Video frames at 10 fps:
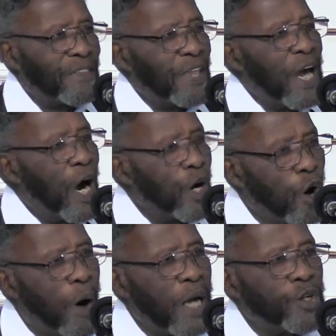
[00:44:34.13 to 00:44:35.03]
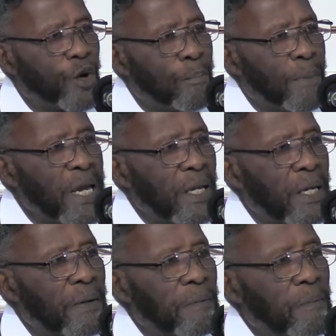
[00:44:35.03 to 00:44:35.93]
And they are going to
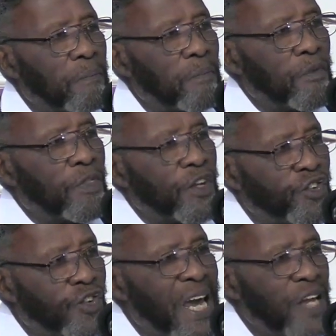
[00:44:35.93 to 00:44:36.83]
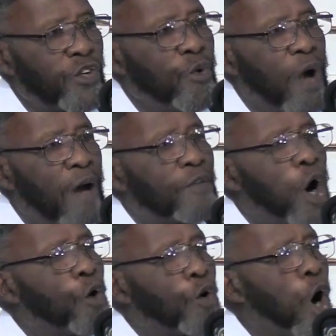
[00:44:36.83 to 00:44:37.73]
meet the saints who
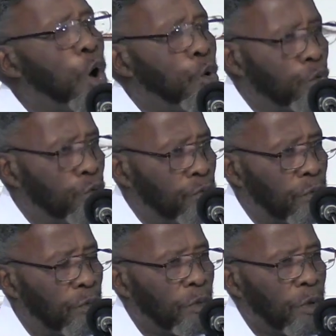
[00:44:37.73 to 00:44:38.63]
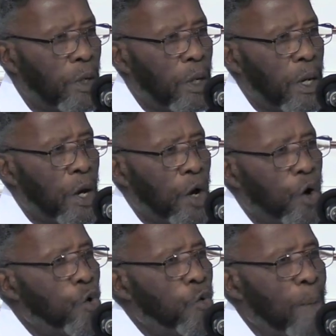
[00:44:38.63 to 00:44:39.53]
have gone on,
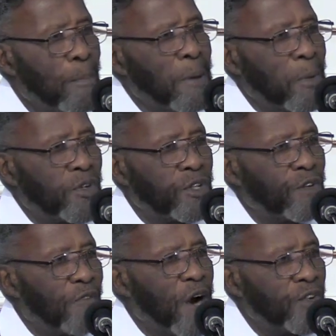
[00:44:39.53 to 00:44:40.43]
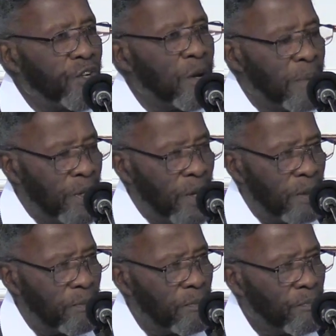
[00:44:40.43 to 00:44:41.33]
who were members of the first
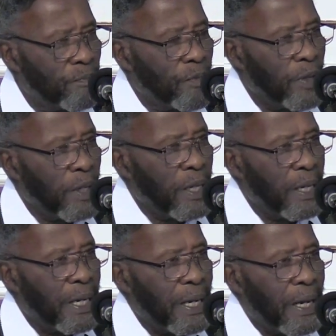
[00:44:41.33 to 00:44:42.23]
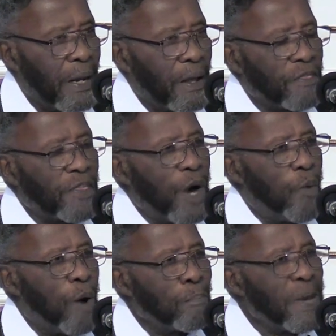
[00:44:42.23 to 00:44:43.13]
dominion.
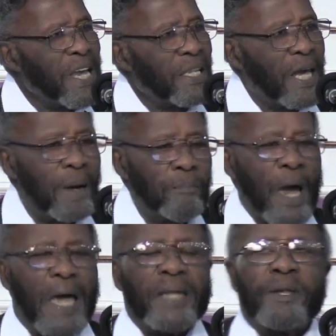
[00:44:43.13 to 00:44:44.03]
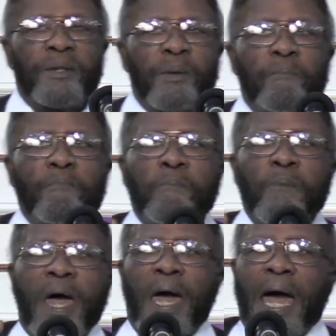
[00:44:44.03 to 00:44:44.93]
They will meet them, and,
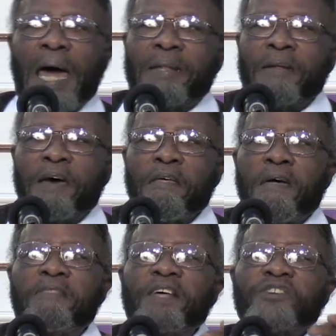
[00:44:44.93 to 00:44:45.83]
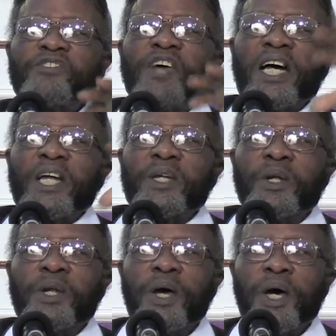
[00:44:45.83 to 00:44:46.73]
and the
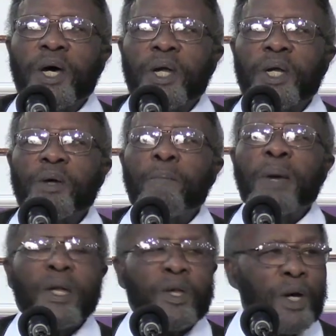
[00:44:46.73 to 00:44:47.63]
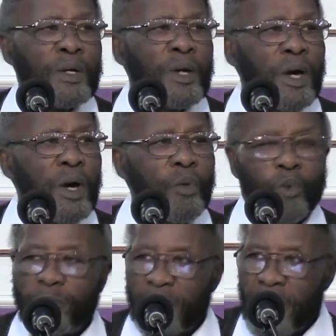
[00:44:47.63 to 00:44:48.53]
second dominion
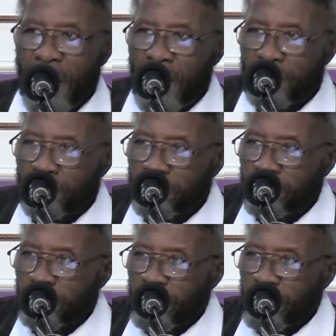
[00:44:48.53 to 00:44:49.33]
will begin